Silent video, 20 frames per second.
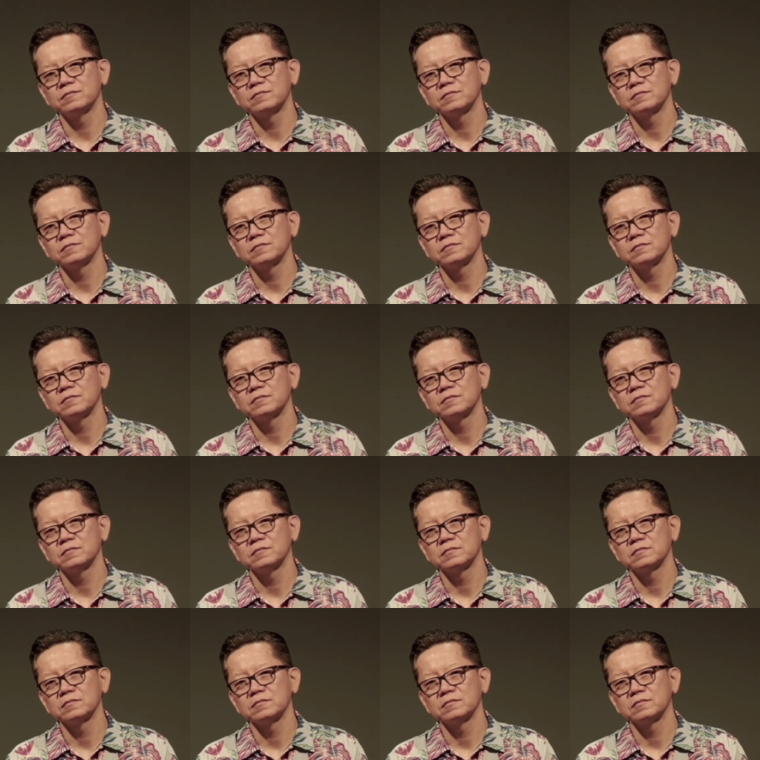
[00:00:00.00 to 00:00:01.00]

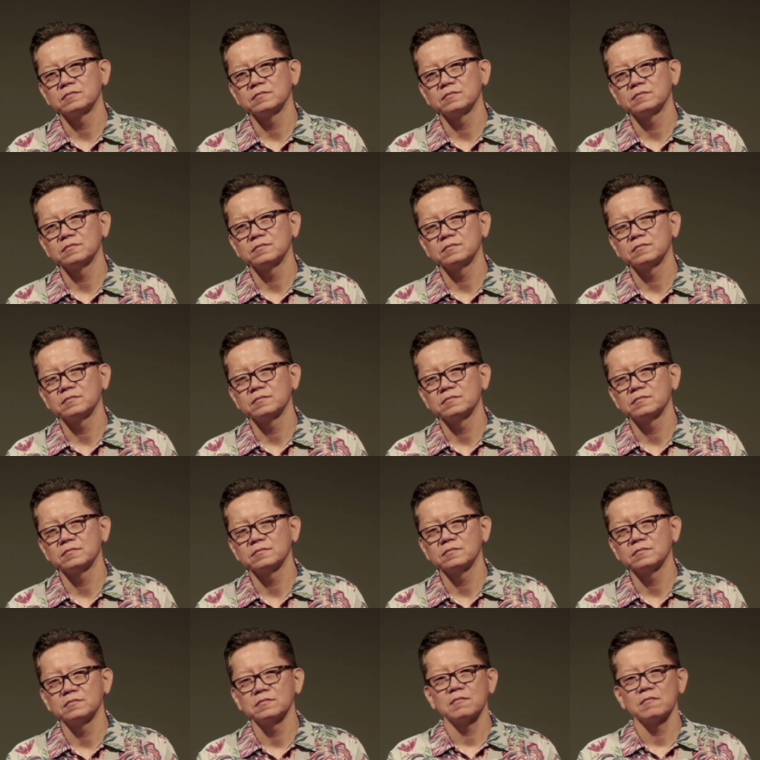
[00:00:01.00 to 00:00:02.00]

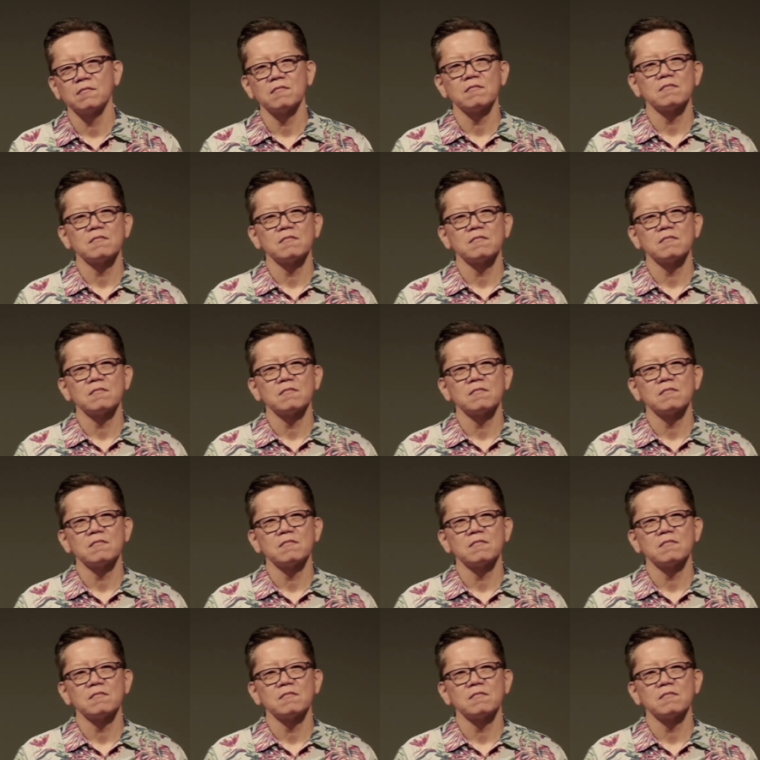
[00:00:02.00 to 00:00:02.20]
Nothing is said.